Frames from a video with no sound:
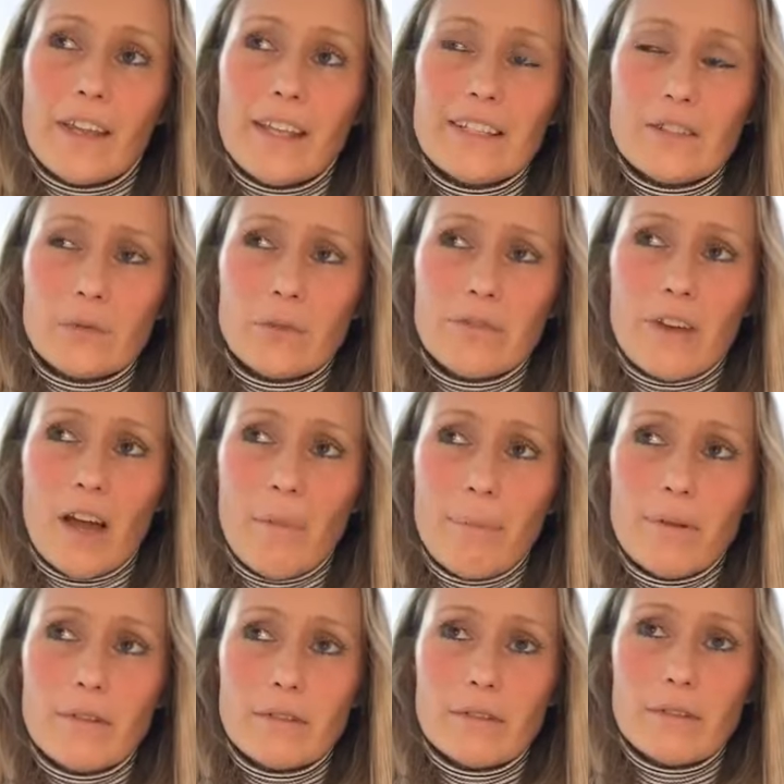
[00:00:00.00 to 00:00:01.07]
it's sort of
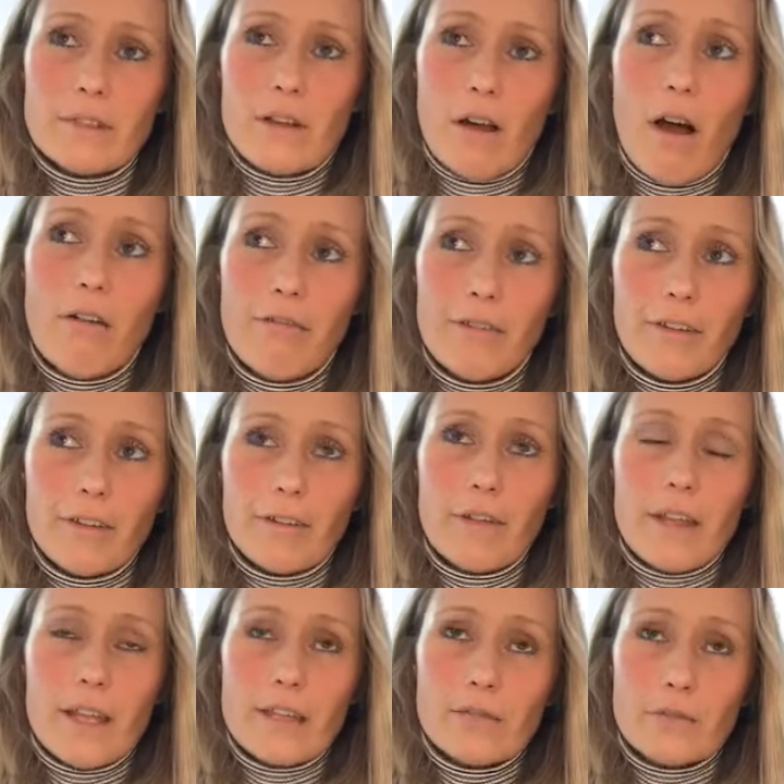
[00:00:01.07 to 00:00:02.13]
coupled
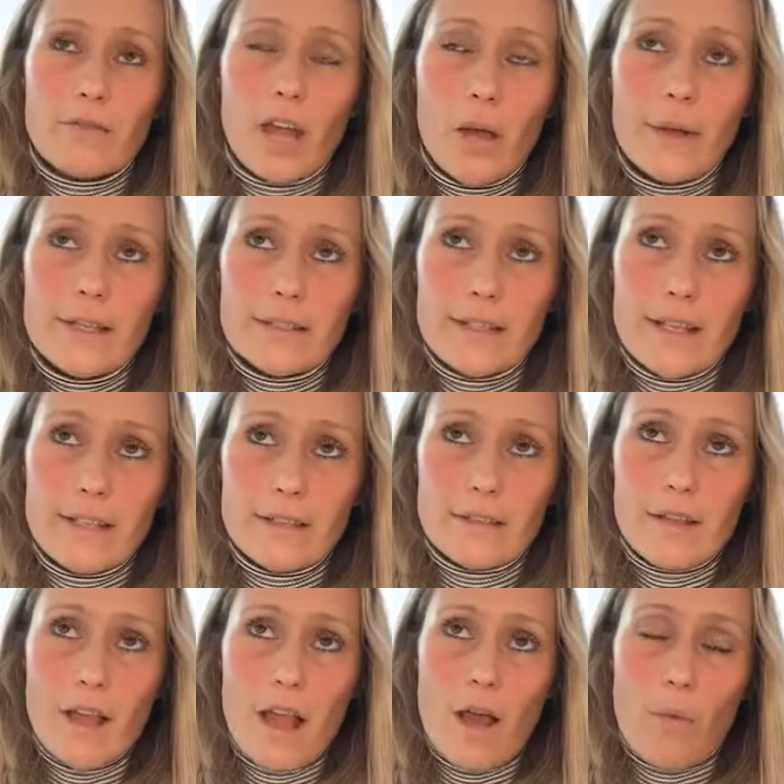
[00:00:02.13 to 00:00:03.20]
often, it sort of
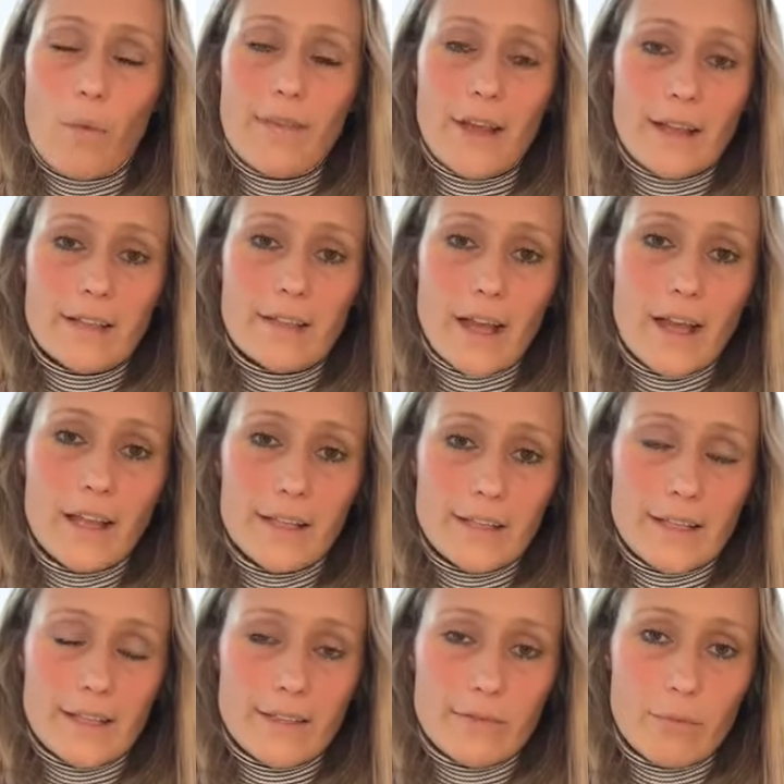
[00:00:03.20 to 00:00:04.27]
coexists with
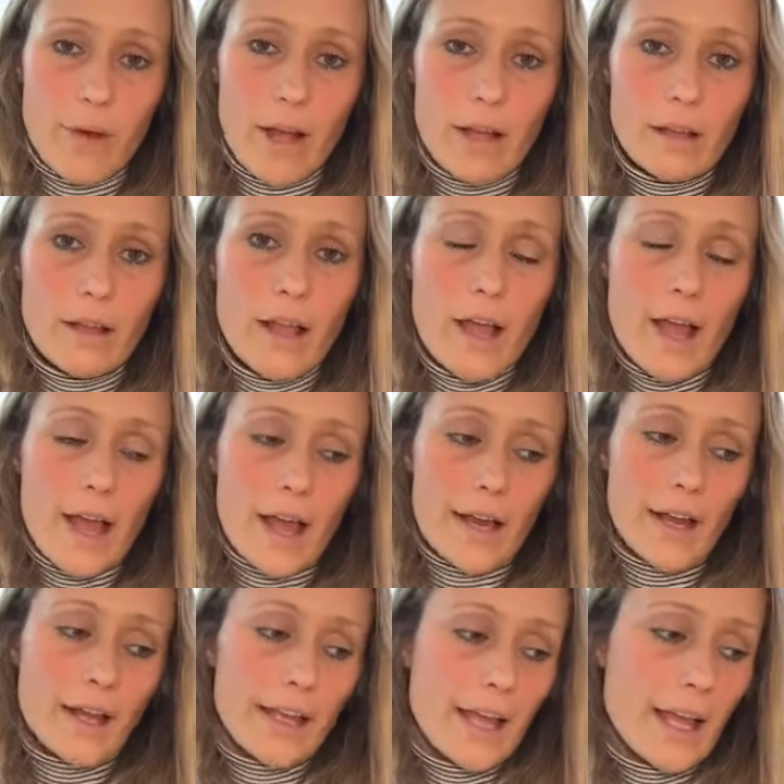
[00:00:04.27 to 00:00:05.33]
anxiety as well.
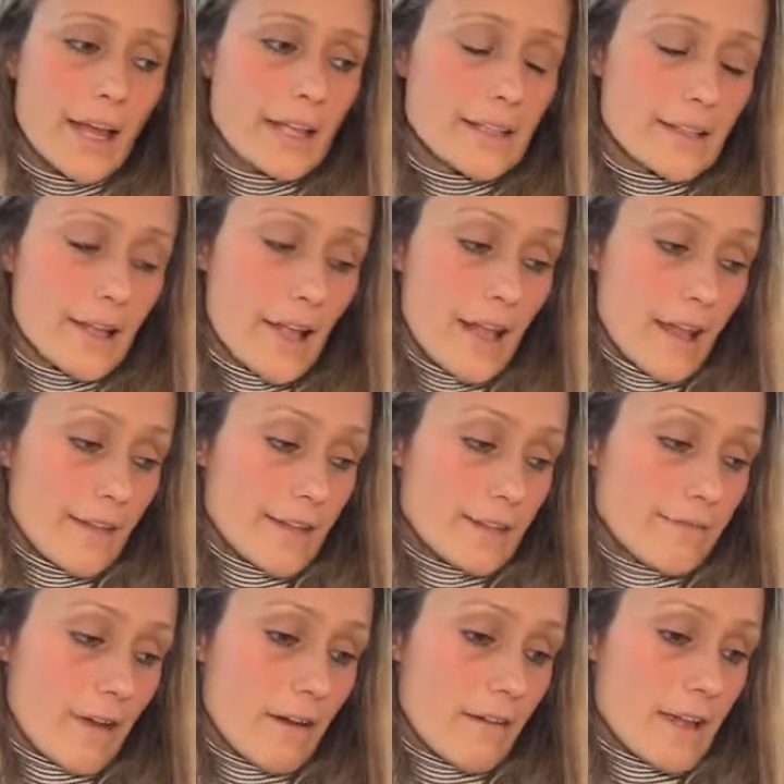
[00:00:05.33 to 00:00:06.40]
And I had
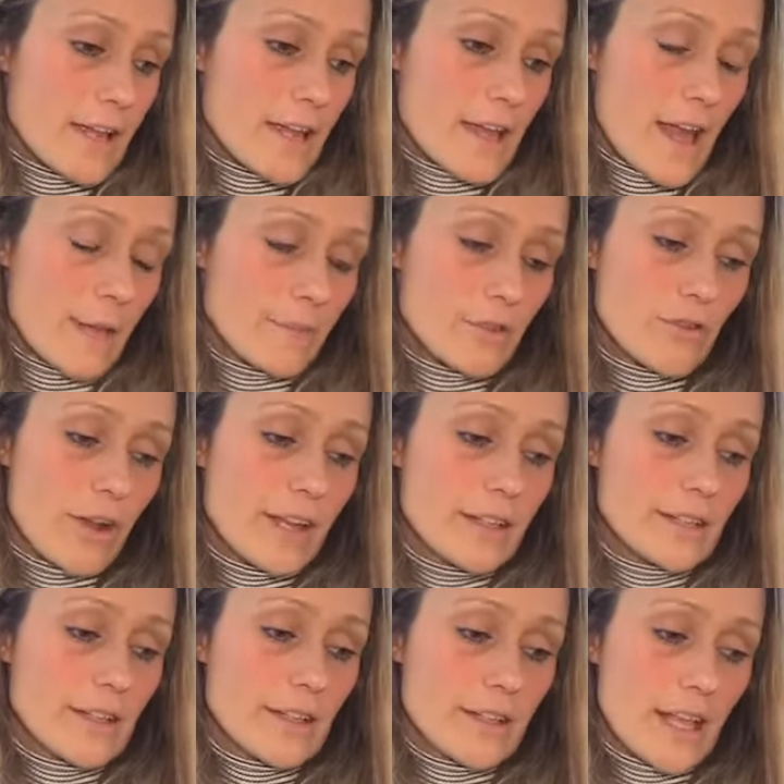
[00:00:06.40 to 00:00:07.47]
this very
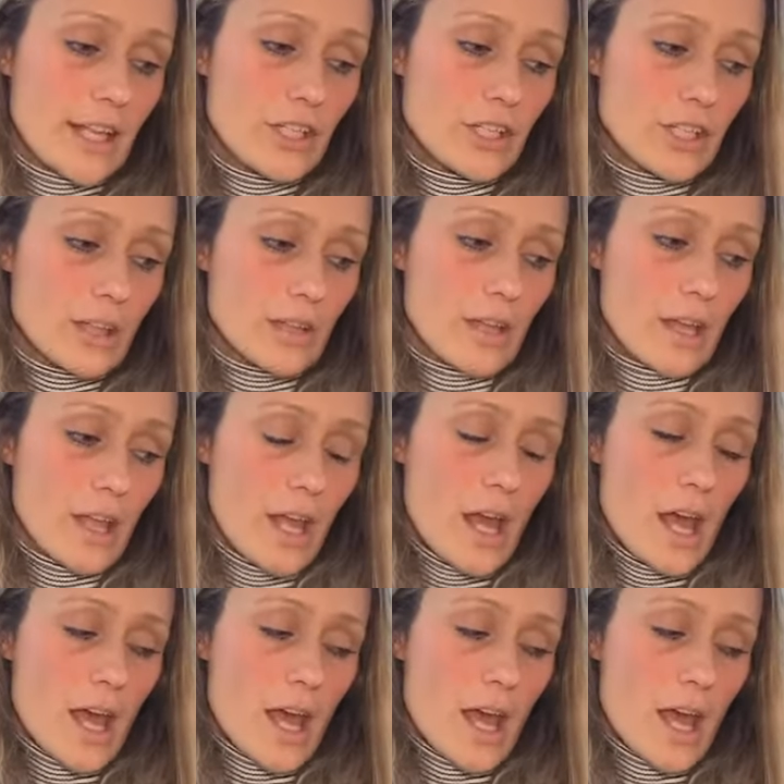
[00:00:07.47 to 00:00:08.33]
strange sensation that,